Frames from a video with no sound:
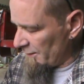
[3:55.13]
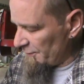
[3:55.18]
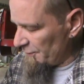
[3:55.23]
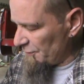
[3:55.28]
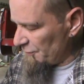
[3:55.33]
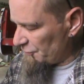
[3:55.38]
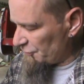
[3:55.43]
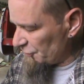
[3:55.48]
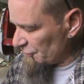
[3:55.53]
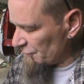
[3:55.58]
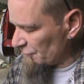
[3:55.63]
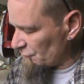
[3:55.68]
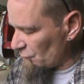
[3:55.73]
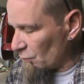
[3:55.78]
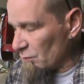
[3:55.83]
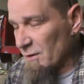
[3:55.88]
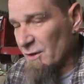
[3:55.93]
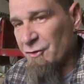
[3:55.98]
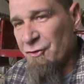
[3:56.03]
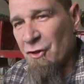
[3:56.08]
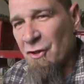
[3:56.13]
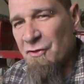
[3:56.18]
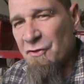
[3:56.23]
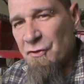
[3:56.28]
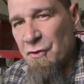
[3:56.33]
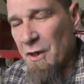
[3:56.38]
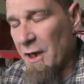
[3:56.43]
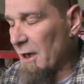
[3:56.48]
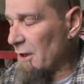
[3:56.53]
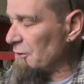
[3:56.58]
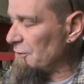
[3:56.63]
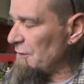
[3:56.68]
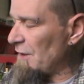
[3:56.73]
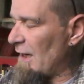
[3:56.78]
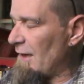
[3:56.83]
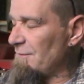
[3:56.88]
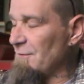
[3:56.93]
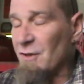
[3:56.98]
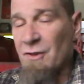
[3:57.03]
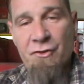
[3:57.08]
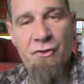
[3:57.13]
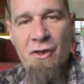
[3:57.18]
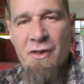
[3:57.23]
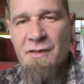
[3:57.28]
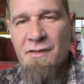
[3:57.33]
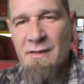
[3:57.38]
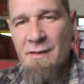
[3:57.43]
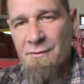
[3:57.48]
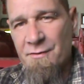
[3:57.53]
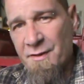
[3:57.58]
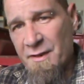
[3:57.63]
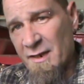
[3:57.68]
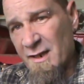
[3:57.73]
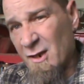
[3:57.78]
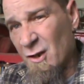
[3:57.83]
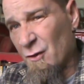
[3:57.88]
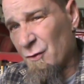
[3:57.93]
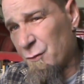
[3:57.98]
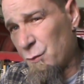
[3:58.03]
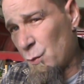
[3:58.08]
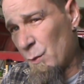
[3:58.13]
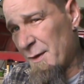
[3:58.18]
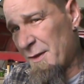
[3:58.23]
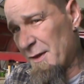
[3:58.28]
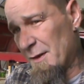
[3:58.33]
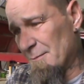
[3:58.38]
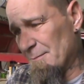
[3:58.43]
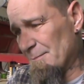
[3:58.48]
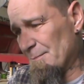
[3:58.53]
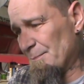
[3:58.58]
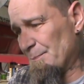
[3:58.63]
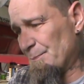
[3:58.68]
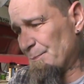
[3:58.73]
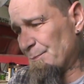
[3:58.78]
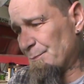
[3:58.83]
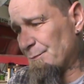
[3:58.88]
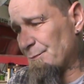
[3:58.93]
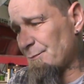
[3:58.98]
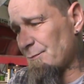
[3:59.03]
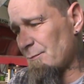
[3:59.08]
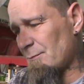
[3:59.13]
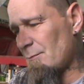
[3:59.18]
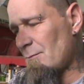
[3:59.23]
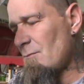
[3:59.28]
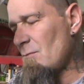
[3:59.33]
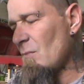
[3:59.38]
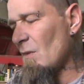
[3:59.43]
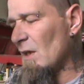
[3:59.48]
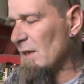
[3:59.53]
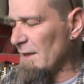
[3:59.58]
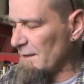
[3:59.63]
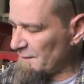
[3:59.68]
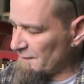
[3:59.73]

you just don't adjust the air, you have to adjust everything else with it. It